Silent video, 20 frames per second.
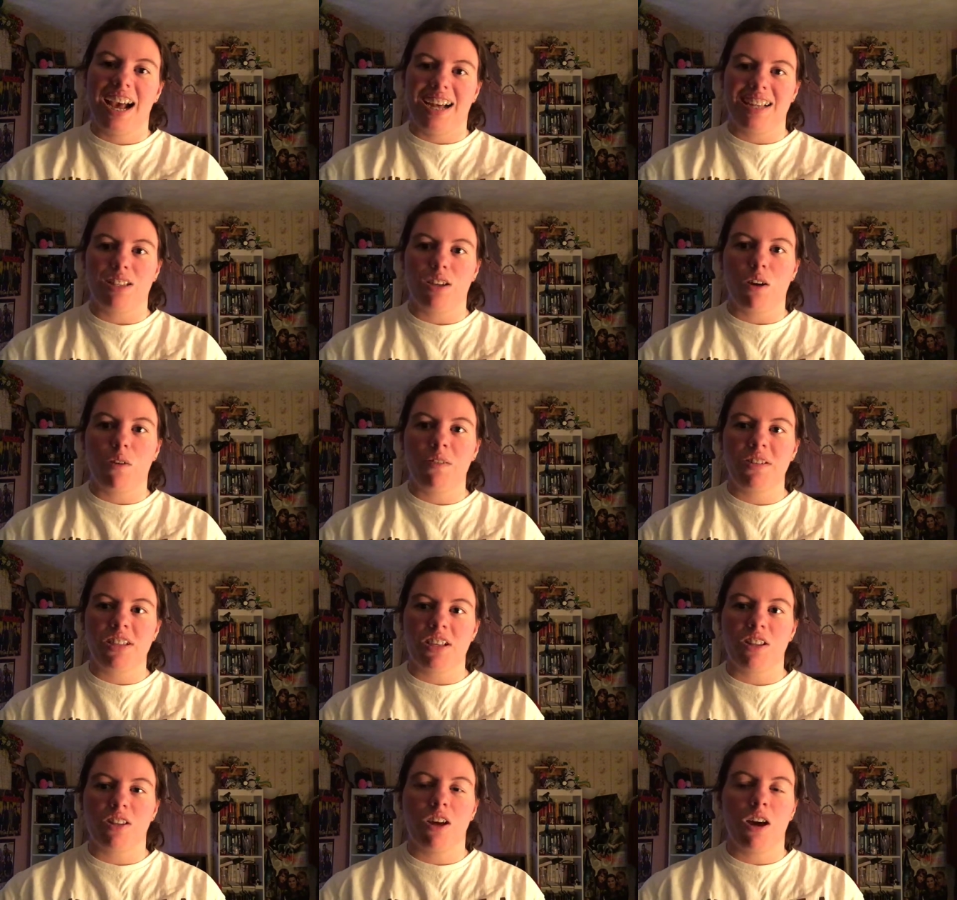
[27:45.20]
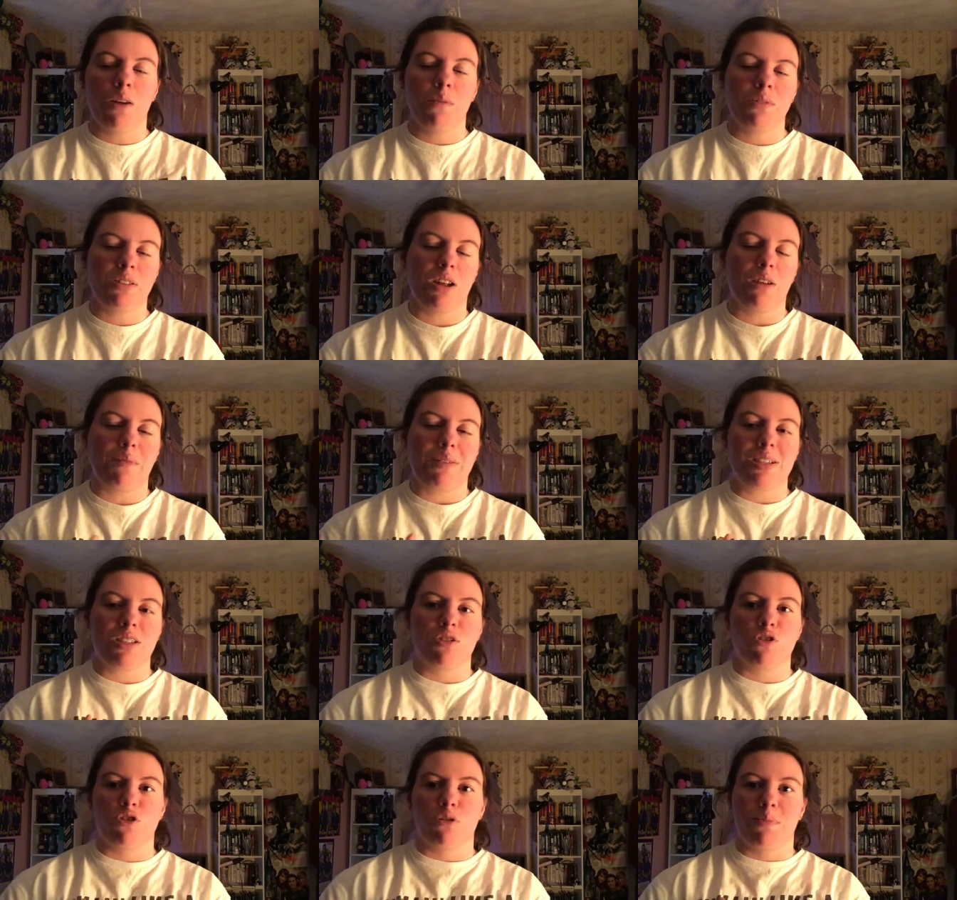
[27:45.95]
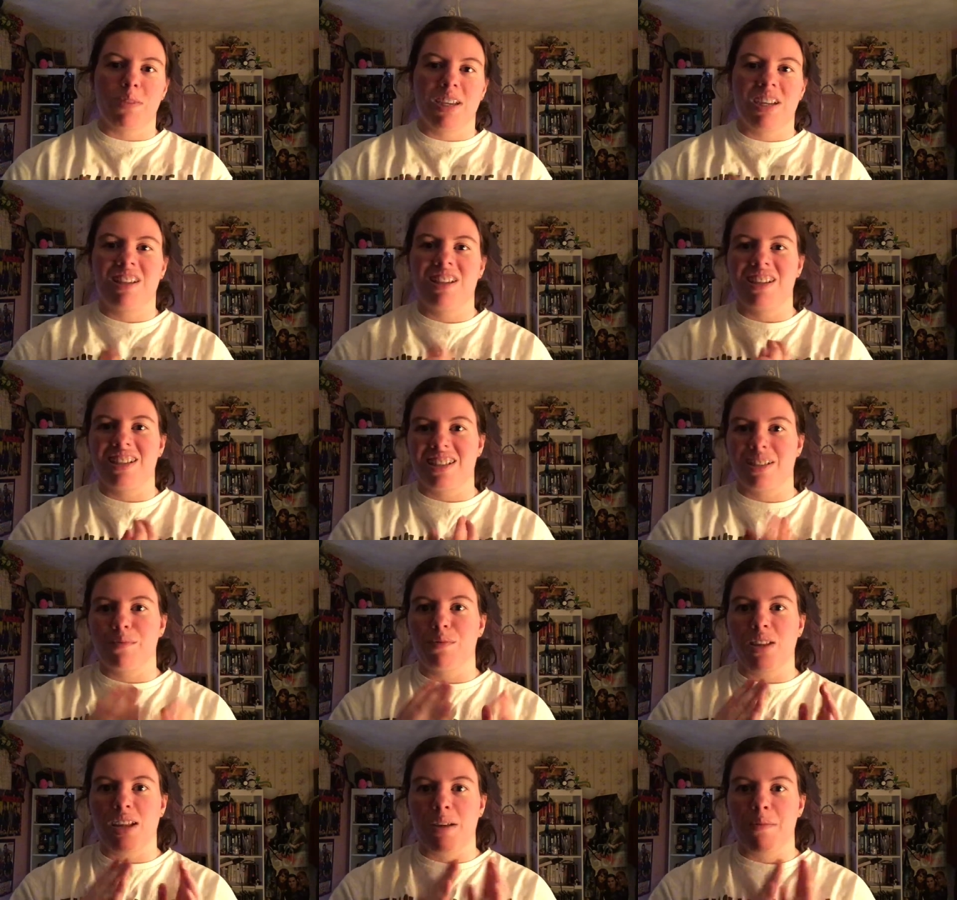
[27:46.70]
As always, along with all my social media links
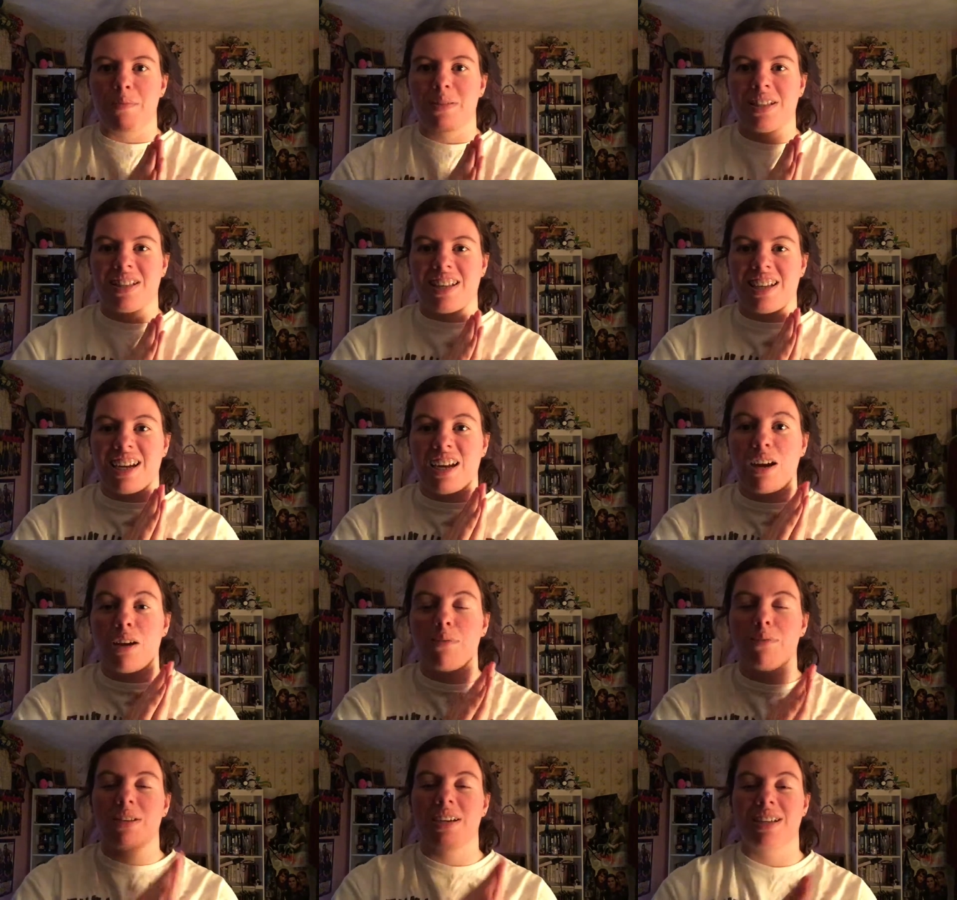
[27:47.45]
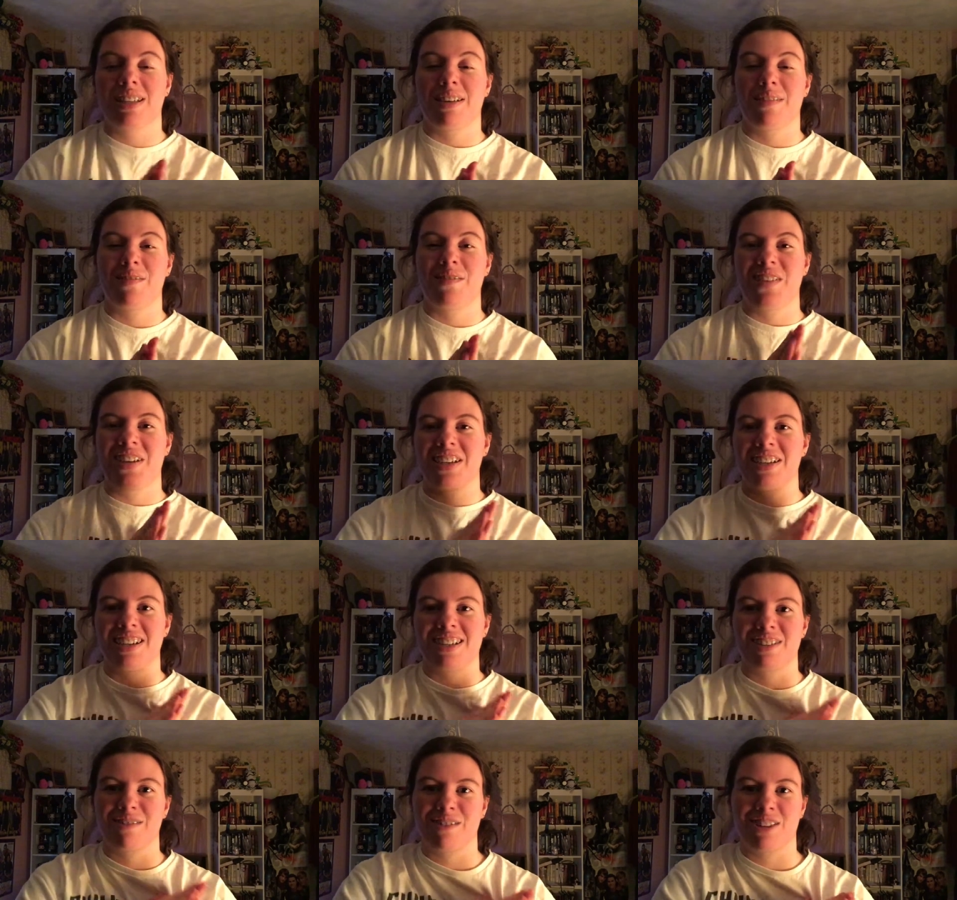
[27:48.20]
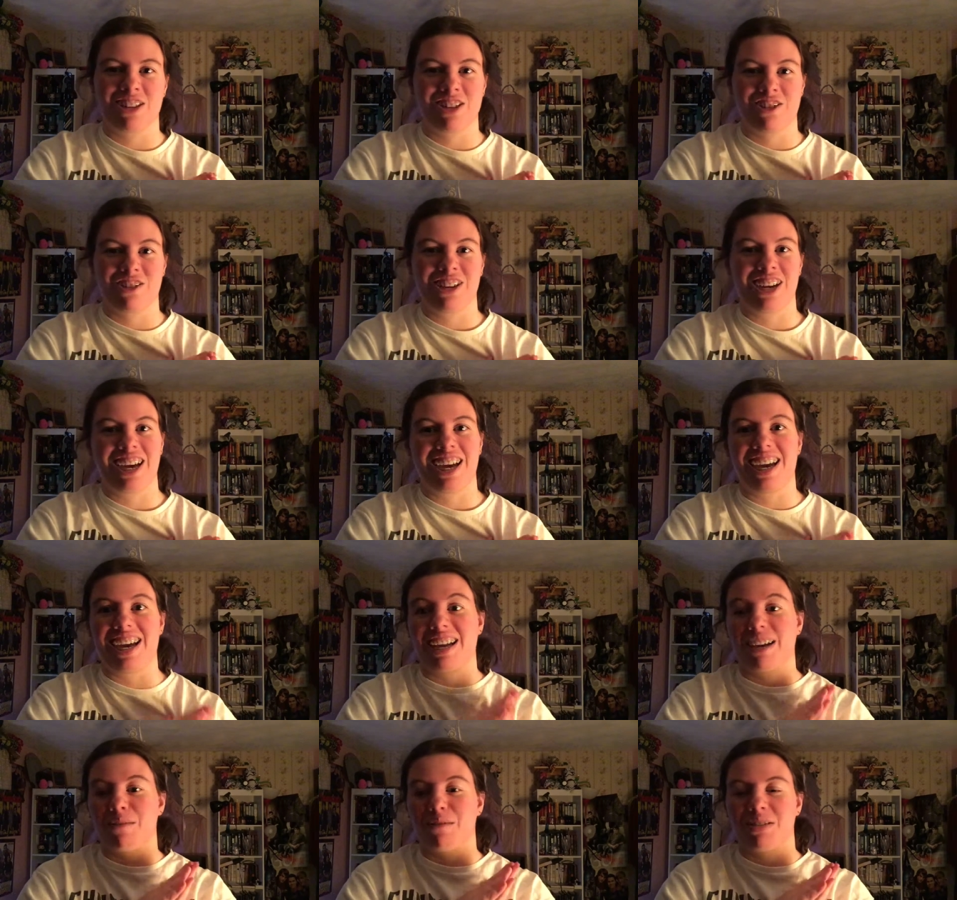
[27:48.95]
and below, means that I hope you guys have a fantastic rest of your day,
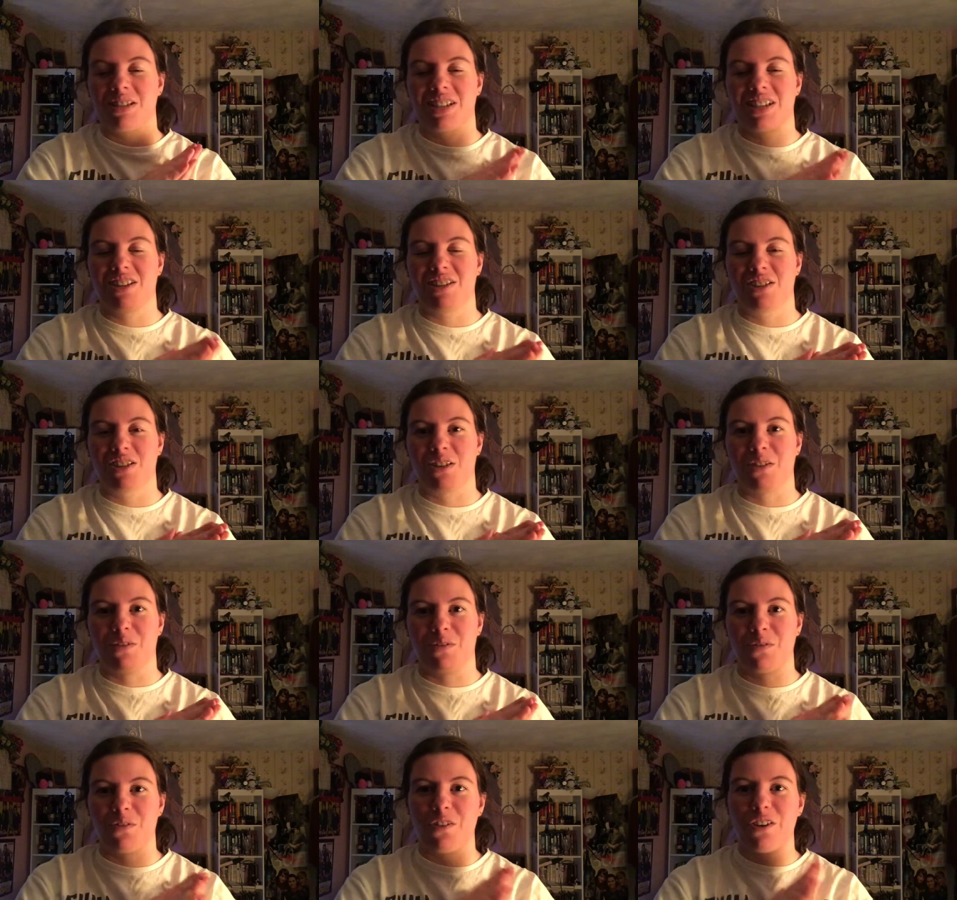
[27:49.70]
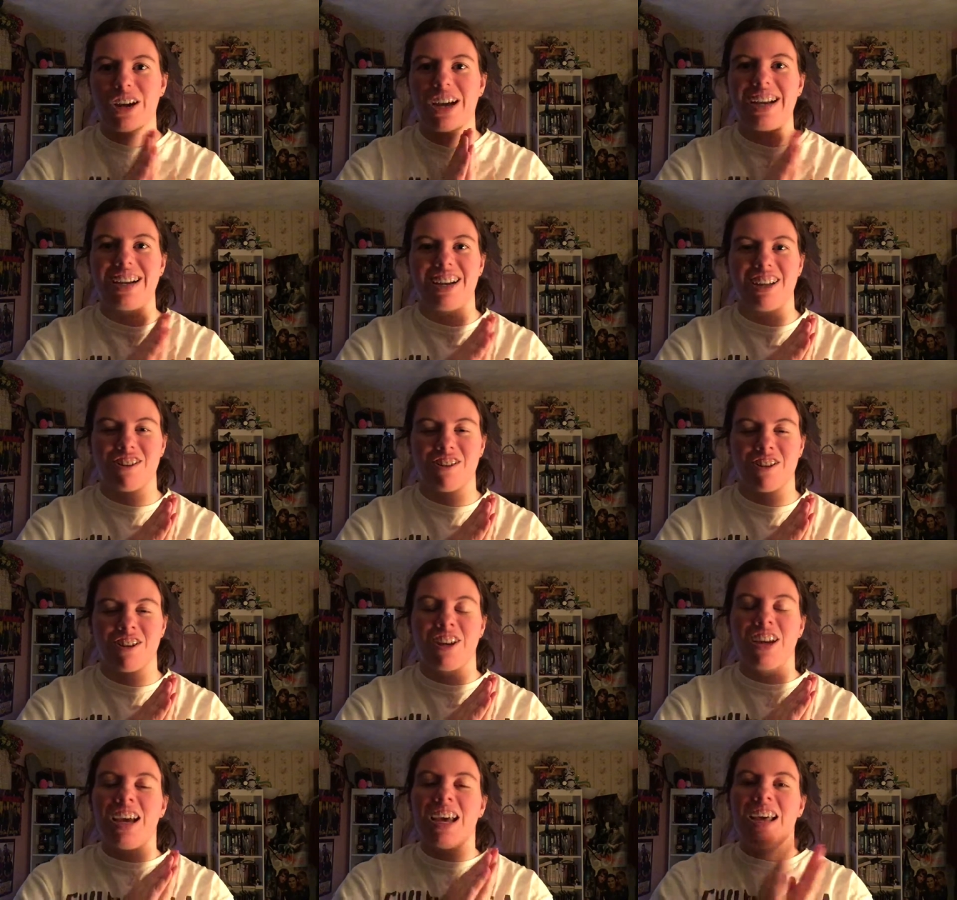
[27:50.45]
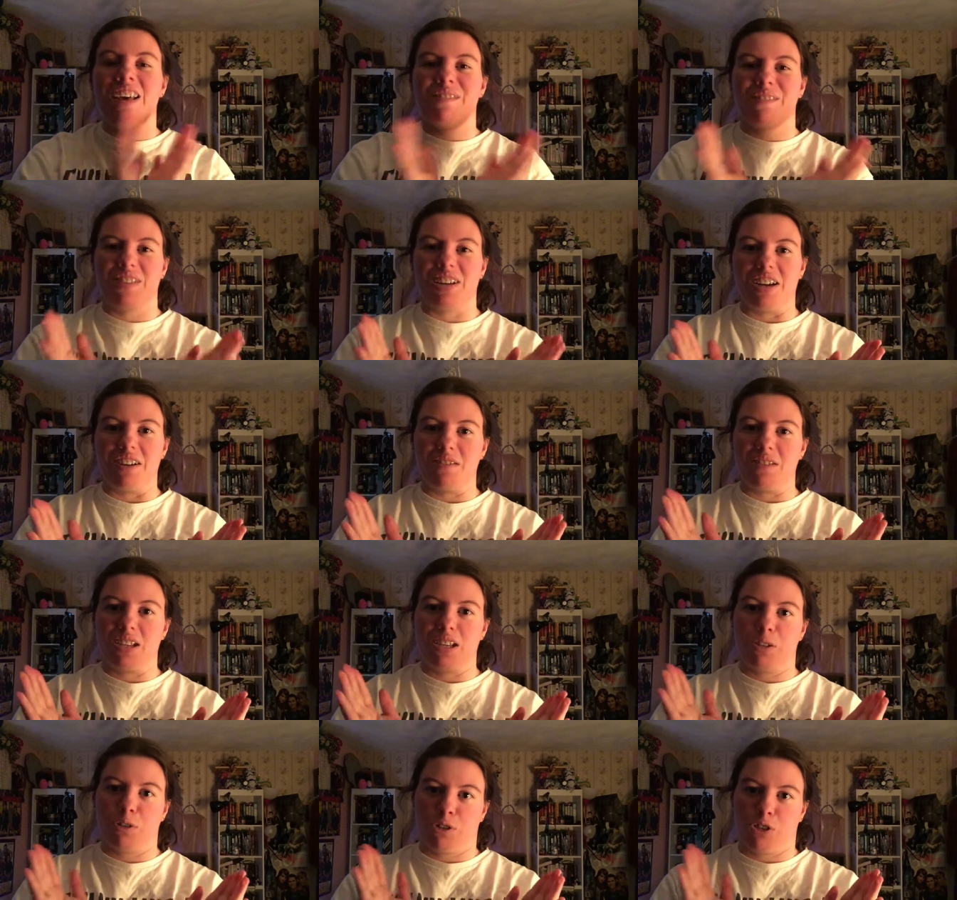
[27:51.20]
and I will see you soon for another video.
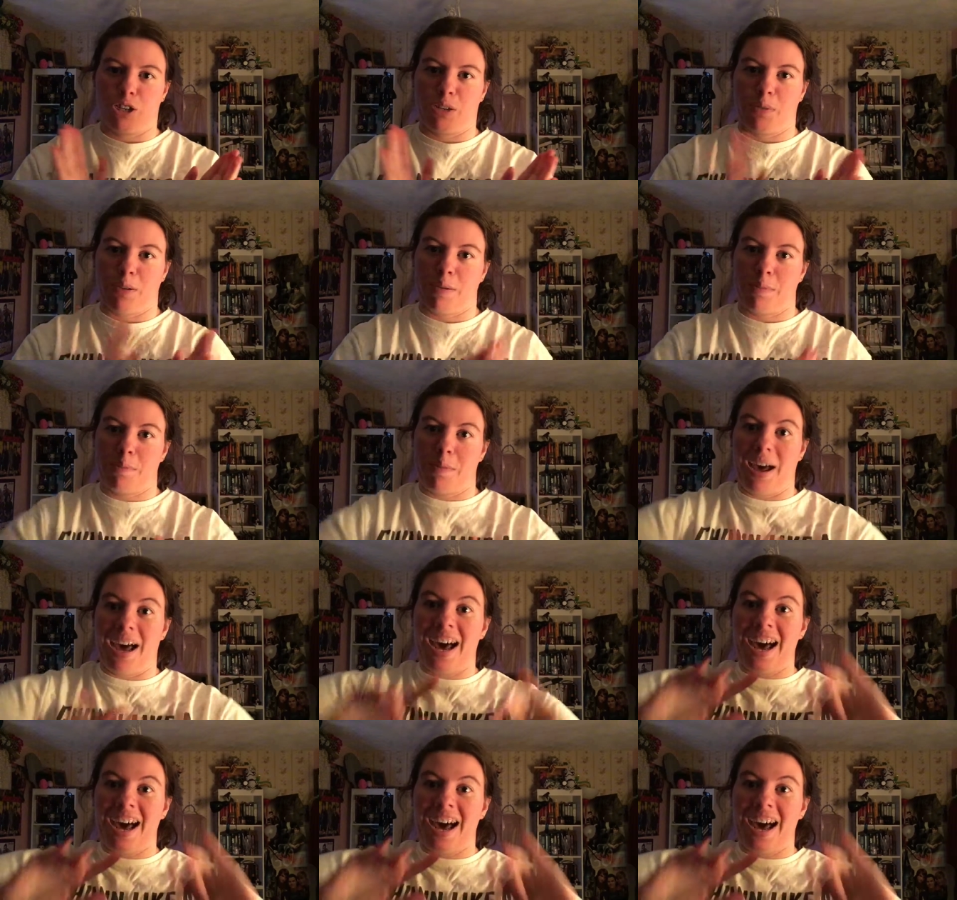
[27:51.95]
Thanks for watching, everybody.